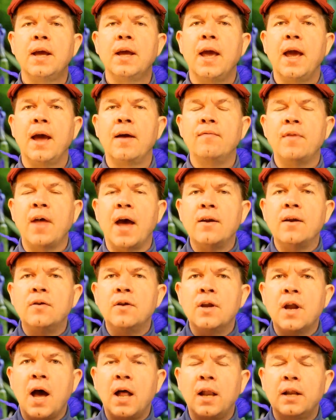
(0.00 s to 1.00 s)
And that
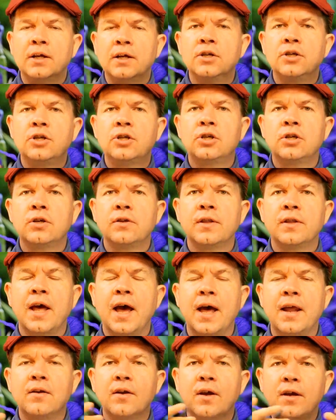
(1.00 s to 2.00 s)
knowledge,
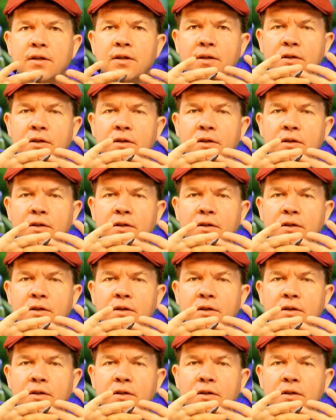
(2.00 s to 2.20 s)
that